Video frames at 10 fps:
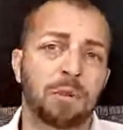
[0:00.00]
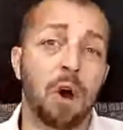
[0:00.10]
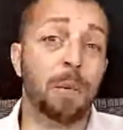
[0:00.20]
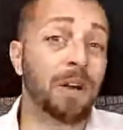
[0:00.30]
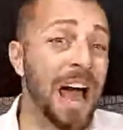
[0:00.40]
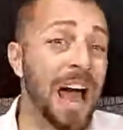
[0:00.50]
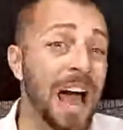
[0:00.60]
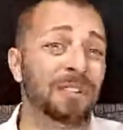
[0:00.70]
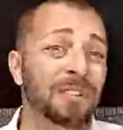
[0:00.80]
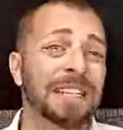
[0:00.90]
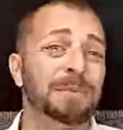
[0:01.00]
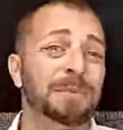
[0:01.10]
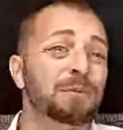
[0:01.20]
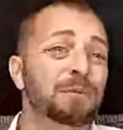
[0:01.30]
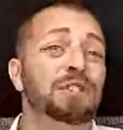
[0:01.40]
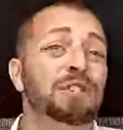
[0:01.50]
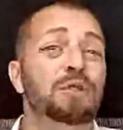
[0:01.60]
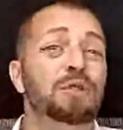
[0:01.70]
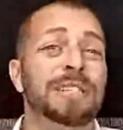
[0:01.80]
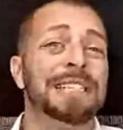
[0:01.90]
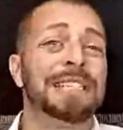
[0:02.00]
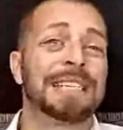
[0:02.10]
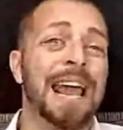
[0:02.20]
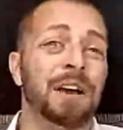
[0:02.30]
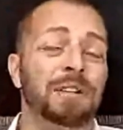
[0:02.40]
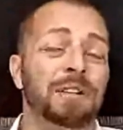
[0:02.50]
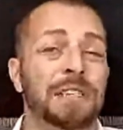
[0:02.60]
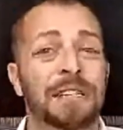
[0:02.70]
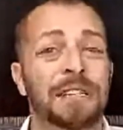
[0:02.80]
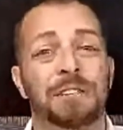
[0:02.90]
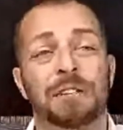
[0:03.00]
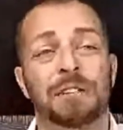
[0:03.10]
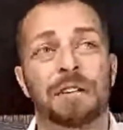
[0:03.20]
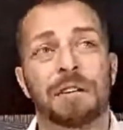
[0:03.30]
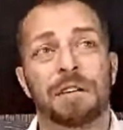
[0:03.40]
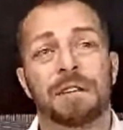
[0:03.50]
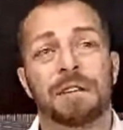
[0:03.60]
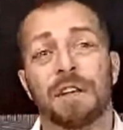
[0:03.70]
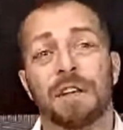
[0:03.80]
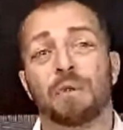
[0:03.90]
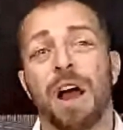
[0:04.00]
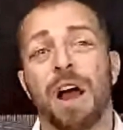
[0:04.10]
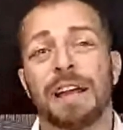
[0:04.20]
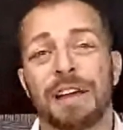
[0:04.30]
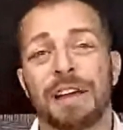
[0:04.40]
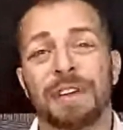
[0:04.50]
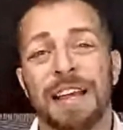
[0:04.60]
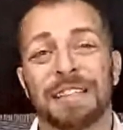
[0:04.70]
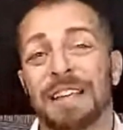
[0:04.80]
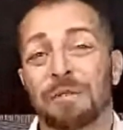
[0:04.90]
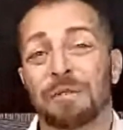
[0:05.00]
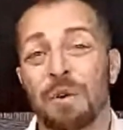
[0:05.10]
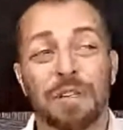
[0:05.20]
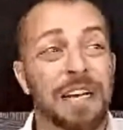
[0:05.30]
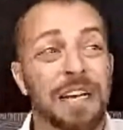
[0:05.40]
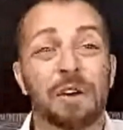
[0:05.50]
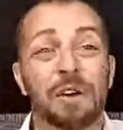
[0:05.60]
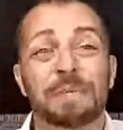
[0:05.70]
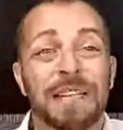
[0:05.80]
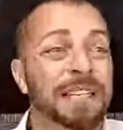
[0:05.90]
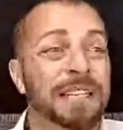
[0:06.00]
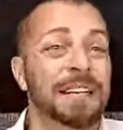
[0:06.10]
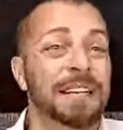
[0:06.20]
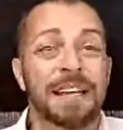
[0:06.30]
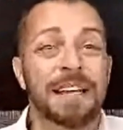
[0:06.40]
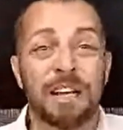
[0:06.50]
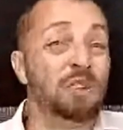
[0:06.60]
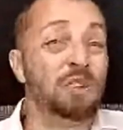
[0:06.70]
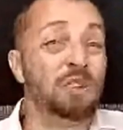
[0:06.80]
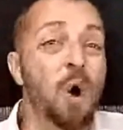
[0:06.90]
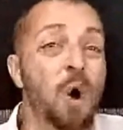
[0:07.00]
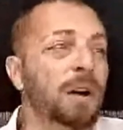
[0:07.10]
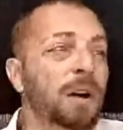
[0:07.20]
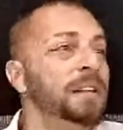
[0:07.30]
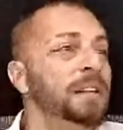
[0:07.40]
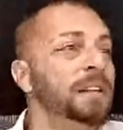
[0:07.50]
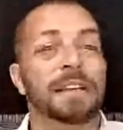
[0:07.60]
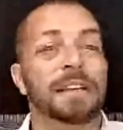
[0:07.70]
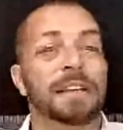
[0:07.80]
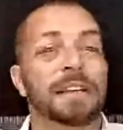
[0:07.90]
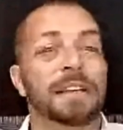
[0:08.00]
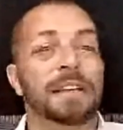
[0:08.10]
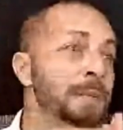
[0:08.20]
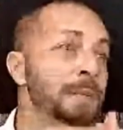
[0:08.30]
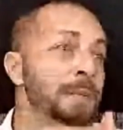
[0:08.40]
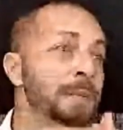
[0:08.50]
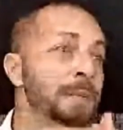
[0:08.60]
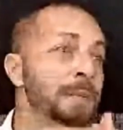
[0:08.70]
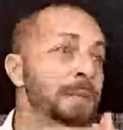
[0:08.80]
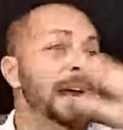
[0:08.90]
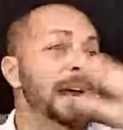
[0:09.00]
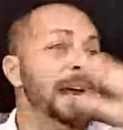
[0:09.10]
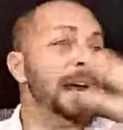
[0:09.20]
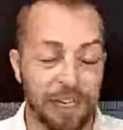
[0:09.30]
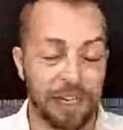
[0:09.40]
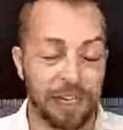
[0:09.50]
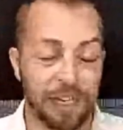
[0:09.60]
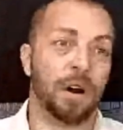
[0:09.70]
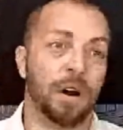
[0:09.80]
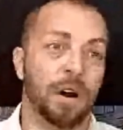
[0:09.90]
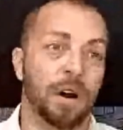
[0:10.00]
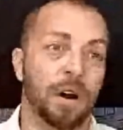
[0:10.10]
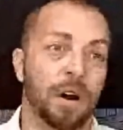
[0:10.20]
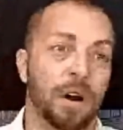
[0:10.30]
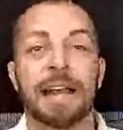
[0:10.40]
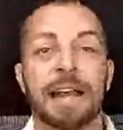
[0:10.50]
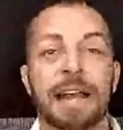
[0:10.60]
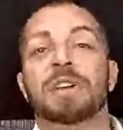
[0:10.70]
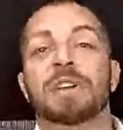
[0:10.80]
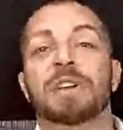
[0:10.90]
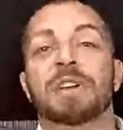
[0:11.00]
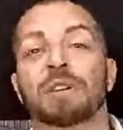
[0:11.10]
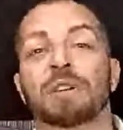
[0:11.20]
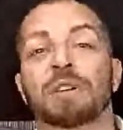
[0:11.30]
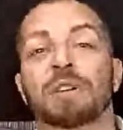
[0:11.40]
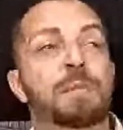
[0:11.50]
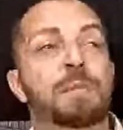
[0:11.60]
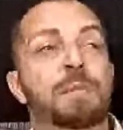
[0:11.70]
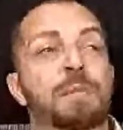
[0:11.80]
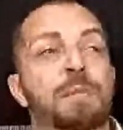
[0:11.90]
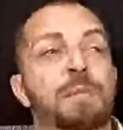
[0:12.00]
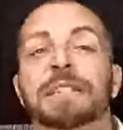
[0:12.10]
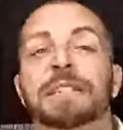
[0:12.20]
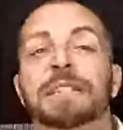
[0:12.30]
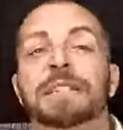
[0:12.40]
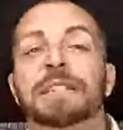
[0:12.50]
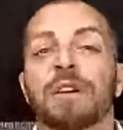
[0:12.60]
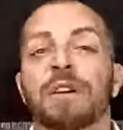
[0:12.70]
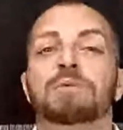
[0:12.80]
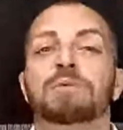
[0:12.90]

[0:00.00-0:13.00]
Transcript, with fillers: Global conflict has been reduced in scale since the Iraq and Afghanistan wars. And I don't mean to ignore the Yemeni conflict or any of the other massive uh,